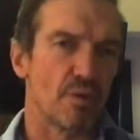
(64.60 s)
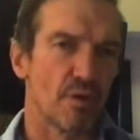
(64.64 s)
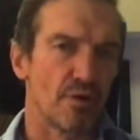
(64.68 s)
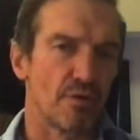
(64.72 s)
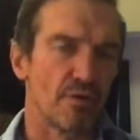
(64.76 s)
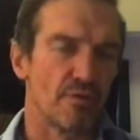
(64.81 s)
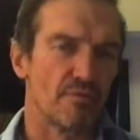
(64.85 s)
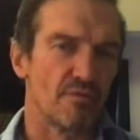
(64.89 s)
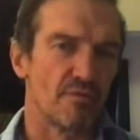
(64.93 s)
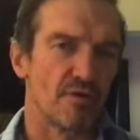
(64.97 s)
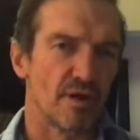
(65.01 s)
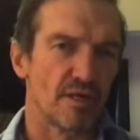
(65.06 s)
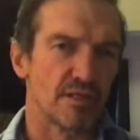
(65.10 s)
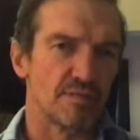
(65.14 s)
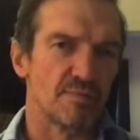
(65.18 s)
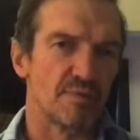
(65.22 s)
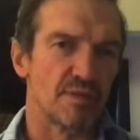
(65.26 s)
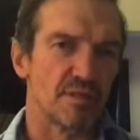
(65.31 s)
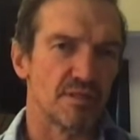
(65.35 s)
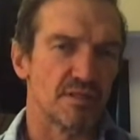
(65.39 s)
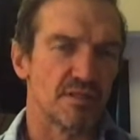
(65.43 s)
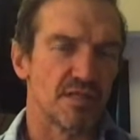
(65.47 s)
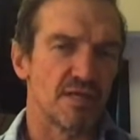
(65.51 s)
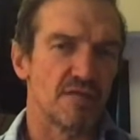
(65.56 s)
partner for us
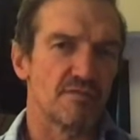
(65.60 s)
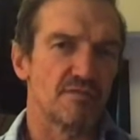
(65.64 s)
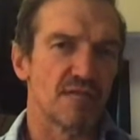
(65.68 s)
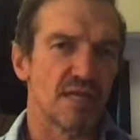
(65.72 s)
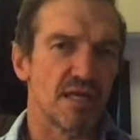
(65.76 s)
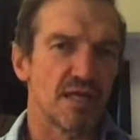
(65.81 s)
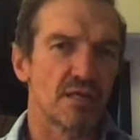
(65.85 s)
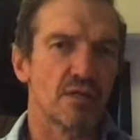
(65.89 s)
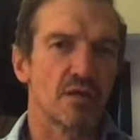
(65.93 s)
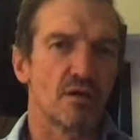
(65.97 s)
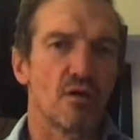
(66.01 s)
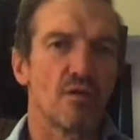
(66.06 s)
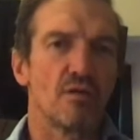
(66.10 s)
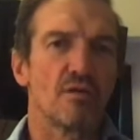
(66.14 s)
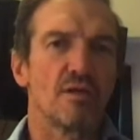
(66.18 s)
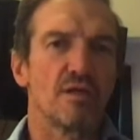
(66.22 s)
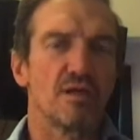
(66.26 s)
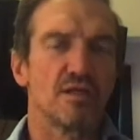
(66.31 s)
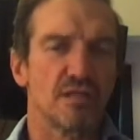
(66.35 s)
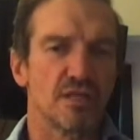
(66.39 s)
because they have taken all the